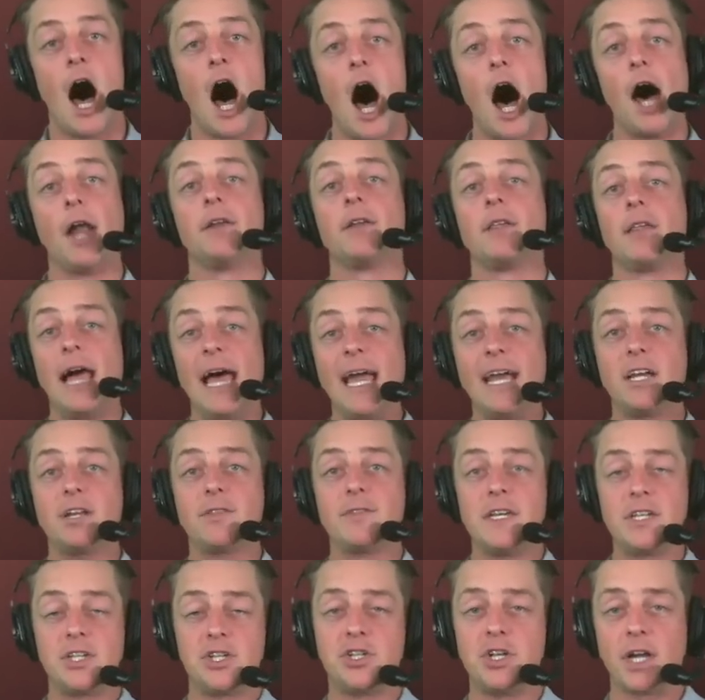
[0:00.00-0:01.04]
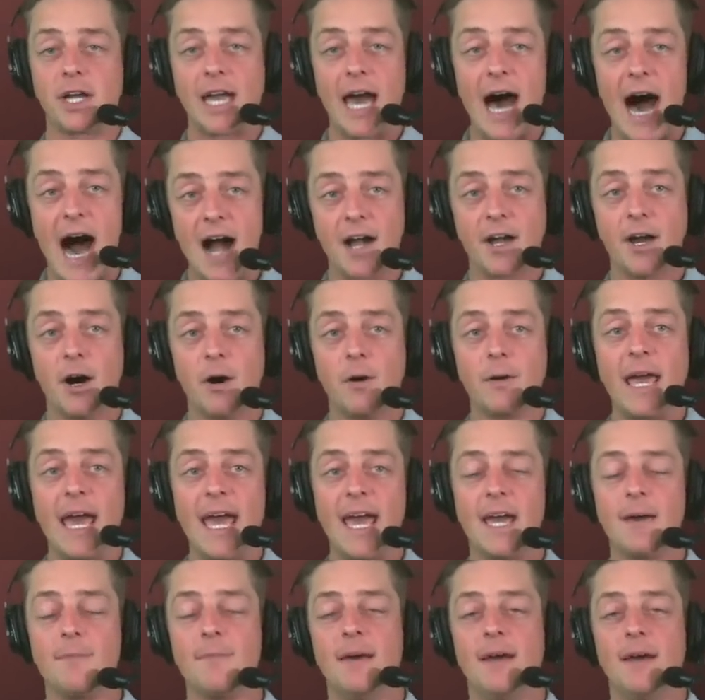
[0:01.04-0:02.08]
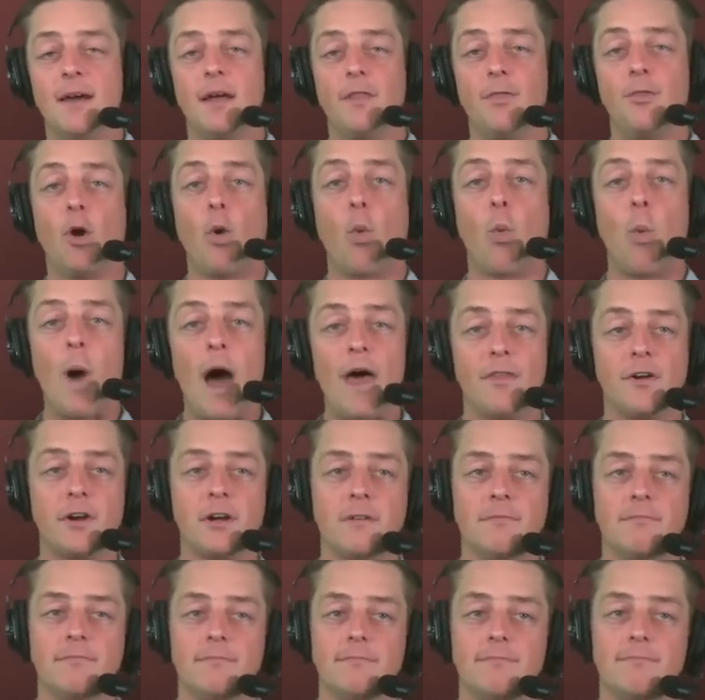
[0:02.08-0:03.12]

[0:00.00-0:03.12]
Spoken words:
Unlike the Chicago game, the weather,